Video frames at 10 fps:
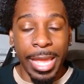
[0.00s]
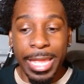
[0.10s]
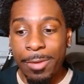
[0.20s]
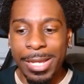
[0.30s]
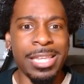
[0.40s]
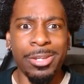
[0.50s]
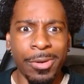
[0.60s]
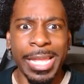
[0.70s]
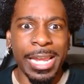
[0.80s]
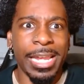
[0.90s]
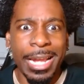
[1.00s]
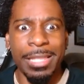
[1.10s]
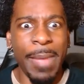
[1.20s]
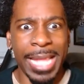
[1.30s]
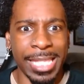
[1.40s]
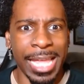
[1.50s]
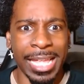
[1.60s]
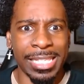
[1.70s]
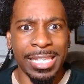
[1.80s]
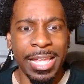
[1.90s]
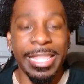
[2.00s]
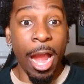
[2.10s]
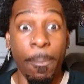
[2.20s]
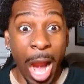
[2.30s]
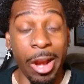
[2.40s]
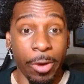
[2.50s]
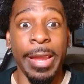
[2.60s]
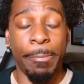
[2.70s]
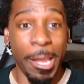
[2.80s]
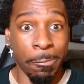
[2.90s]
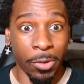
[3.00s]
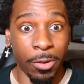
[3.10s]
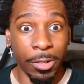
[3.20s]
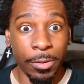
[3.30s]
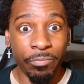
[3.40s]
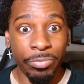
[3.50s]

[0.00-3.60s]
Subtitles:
And he wasn't doing it. And it doesn't make sense. They're murdering people.